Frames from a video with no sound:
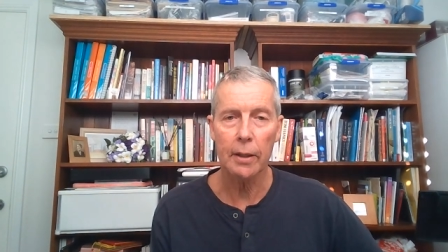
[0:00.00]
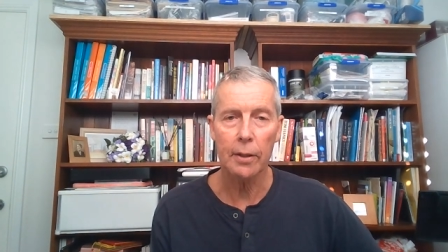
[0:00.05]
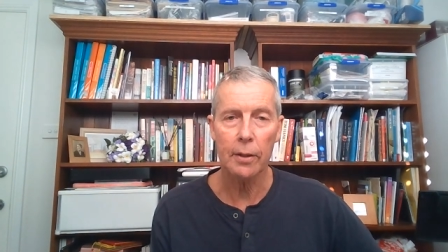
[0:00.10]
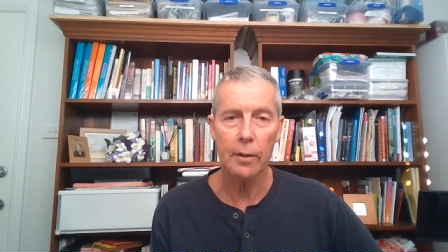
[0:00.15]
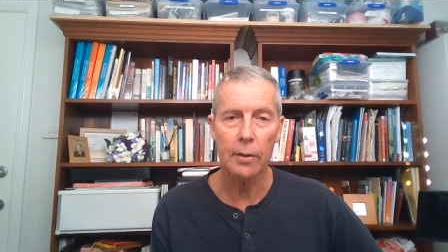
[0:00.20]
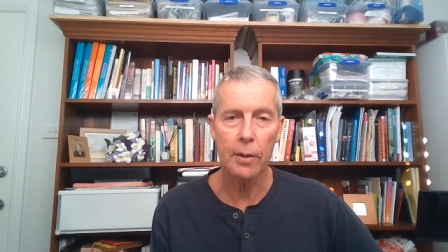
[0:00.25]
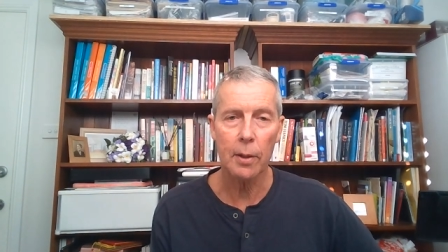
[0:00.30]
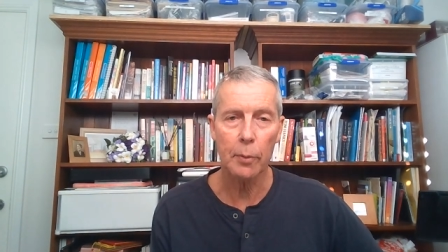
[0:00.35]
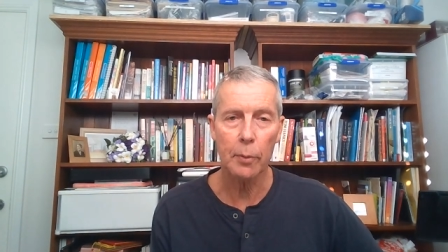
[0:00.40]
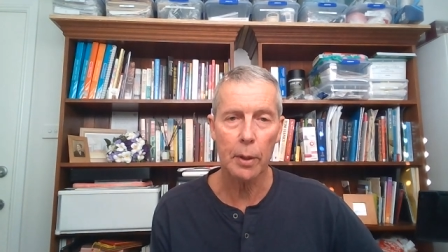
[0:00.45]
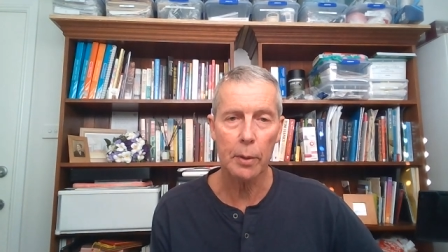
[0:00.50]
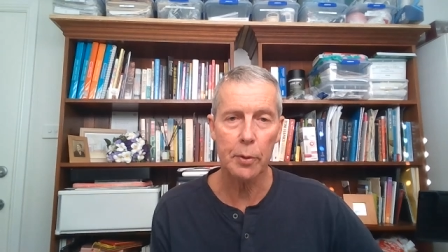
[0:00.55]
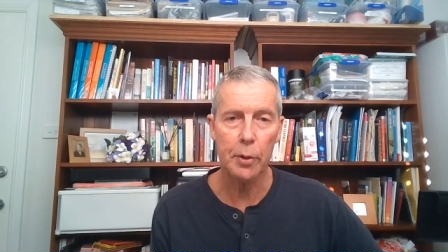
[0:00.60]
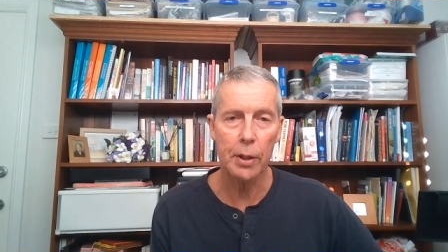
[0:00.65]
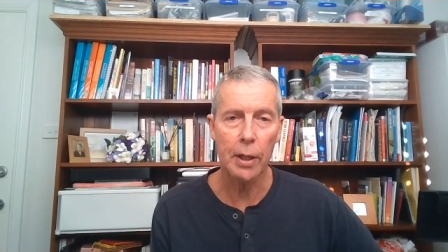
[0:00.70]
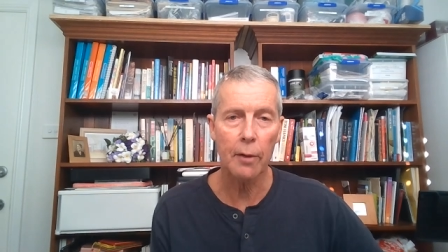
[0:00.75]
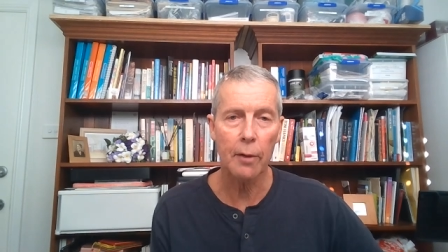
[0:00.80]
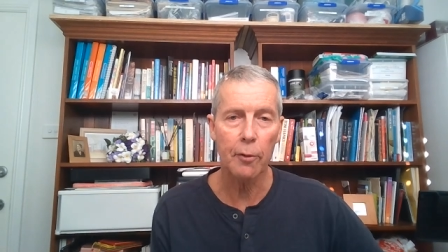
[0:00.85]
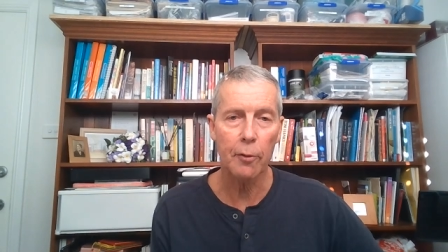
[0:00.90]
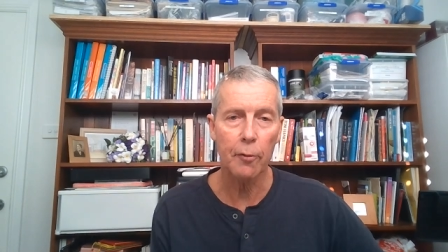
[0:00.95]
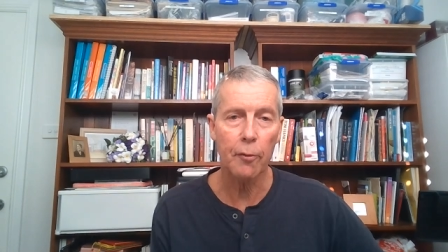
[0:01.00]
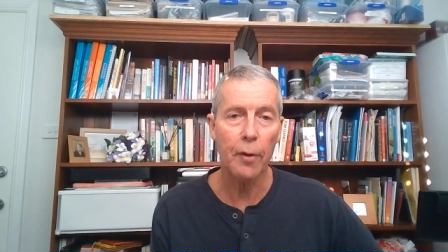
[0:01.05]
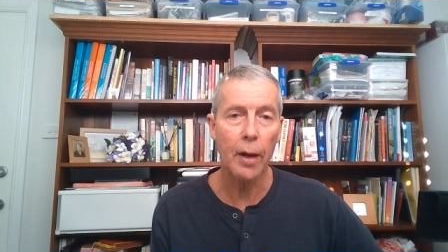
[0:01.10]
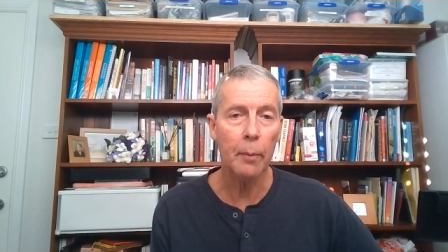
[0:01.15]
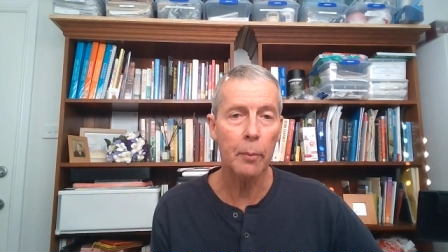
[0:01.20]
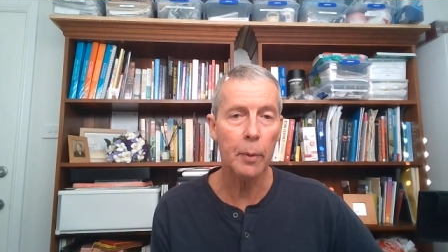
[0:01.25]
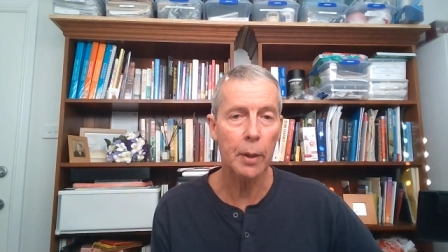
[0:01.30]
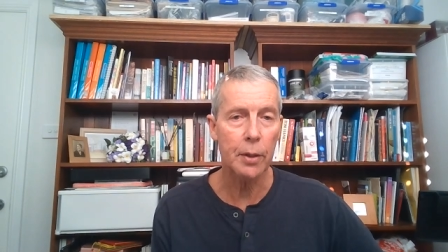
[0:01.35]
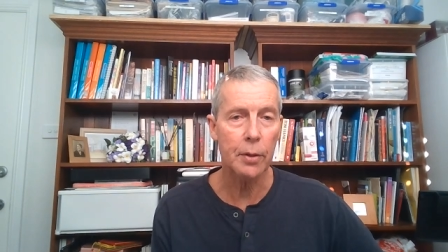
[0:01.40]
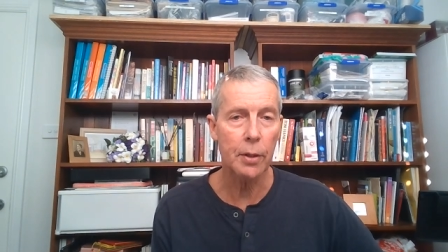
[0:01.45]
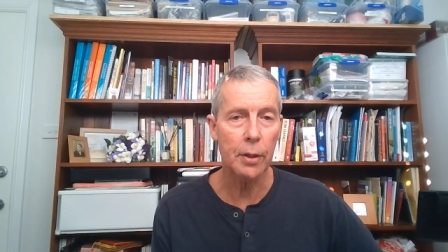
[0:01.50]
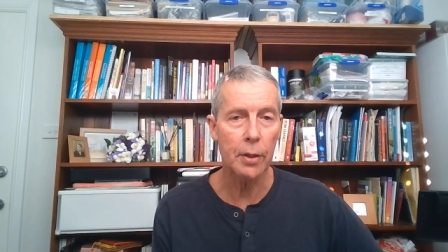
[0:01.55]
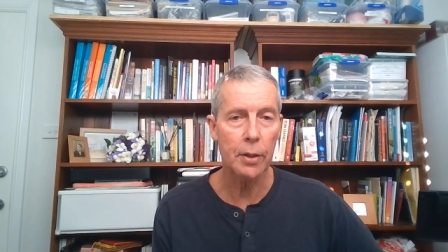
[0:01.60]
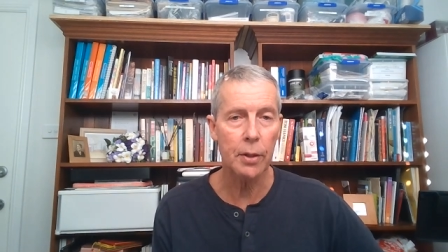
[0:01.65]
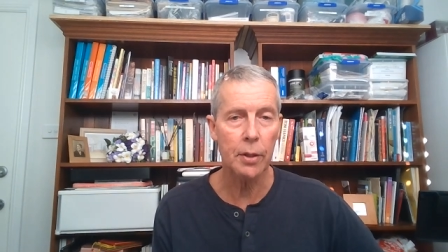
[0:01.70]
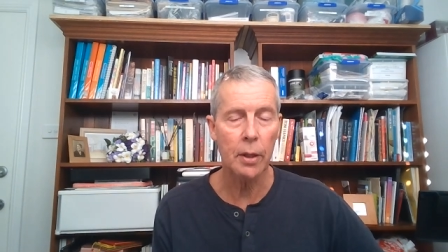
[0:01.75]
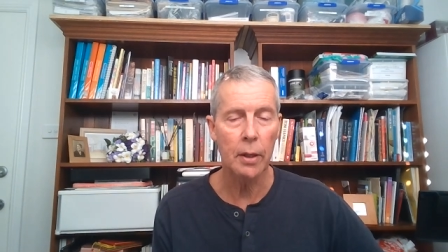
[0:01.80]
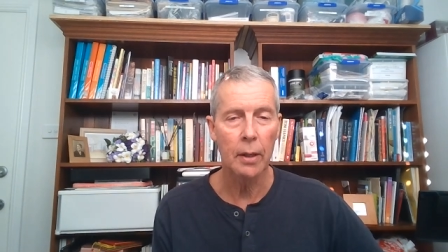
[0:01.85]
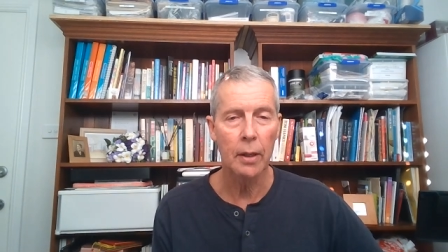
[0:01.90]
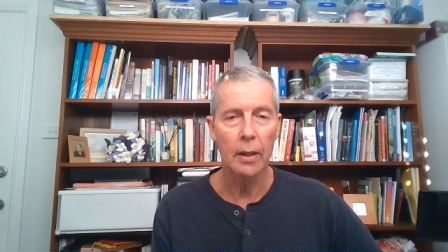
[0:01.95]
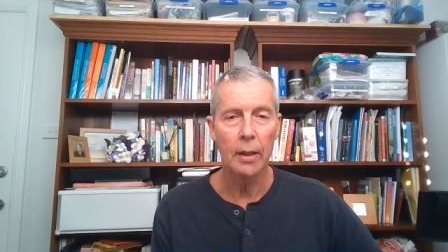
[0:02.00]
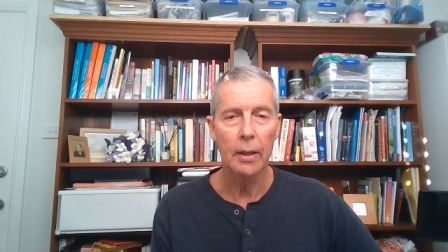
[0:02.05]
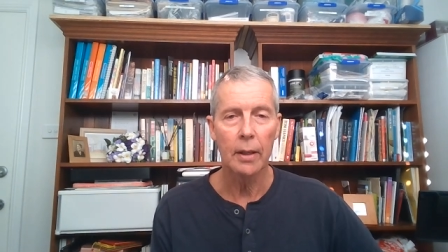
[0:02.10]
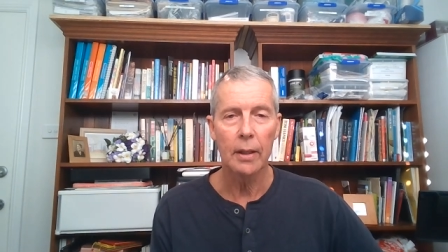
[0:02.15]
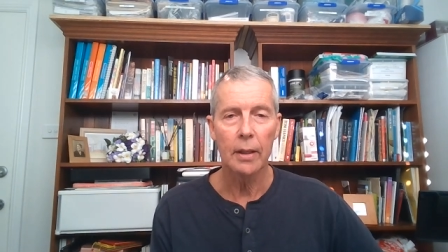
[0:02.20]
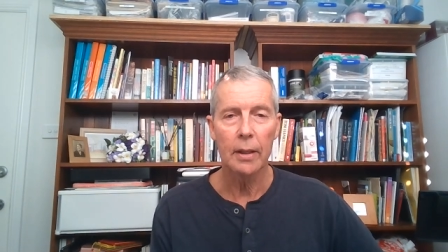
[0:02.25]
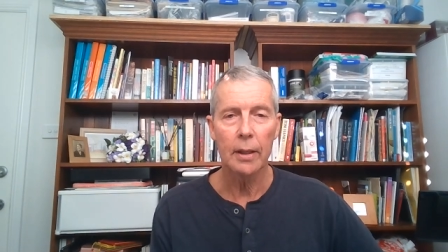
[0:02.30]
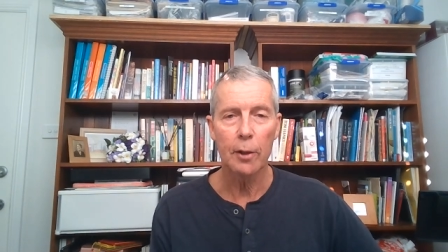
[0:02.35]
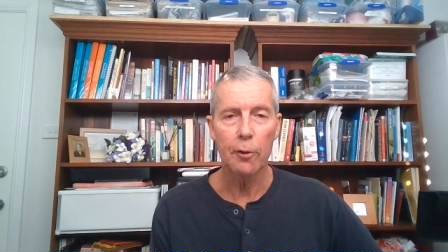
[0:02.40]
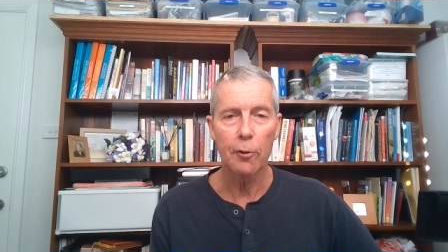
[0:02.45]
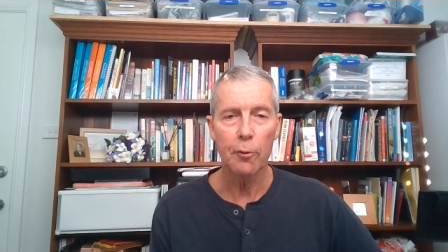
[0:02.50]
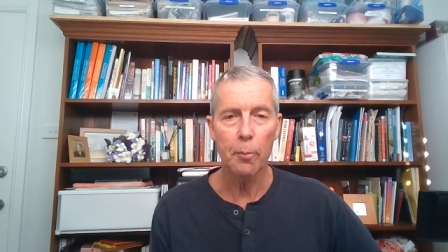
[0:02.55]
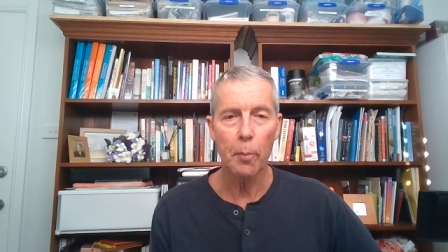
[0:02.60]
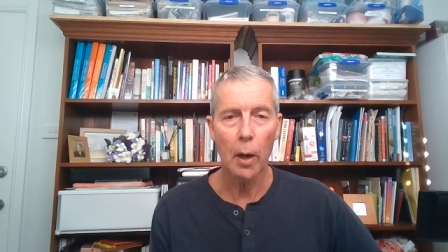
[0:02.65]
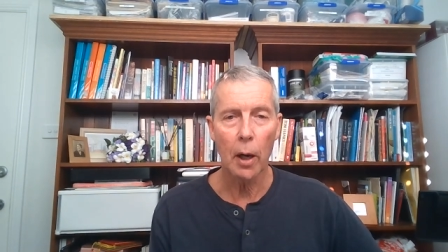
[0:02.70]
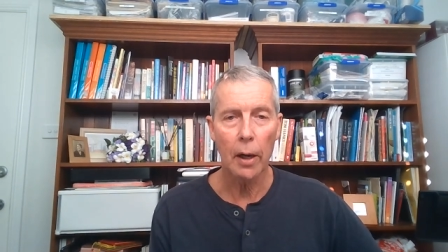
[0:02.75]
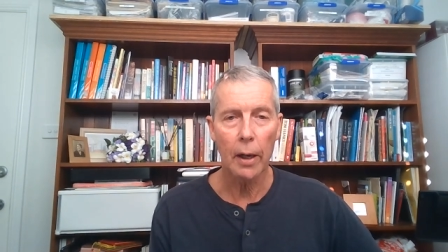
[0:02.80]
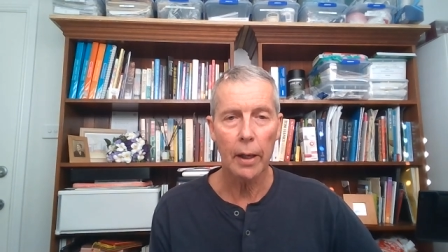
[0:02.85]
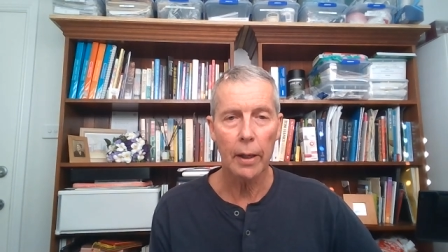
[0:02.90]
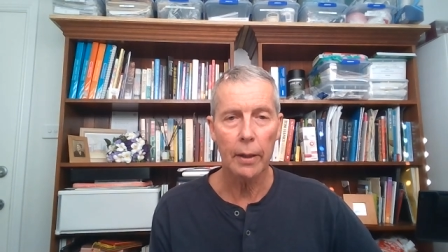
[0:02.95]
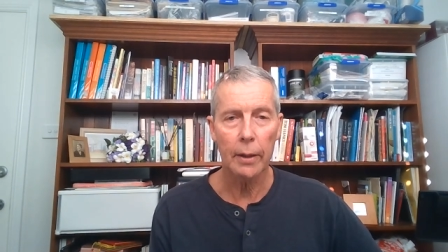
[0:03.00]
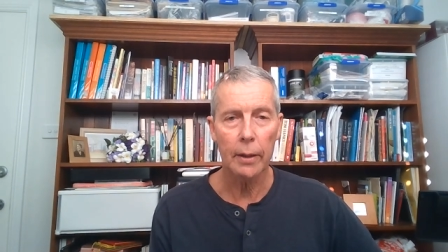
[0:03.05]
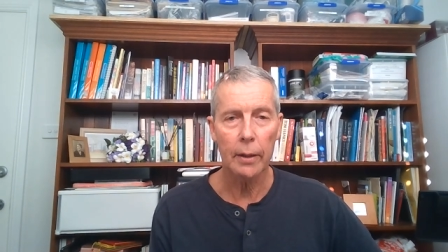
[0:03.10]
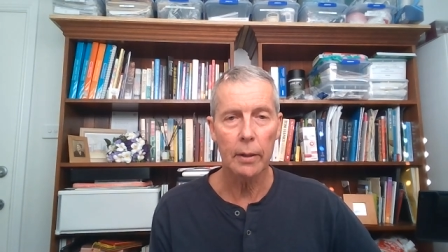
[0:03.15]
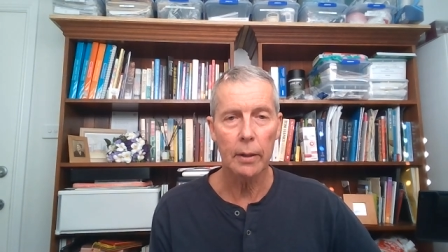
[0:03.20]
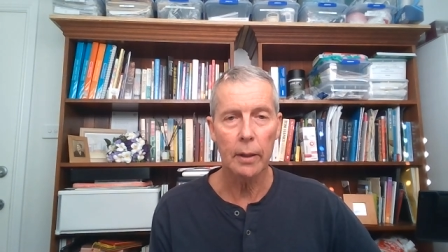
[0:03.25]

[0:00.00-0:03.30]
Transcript: sometimes staff and families is, if my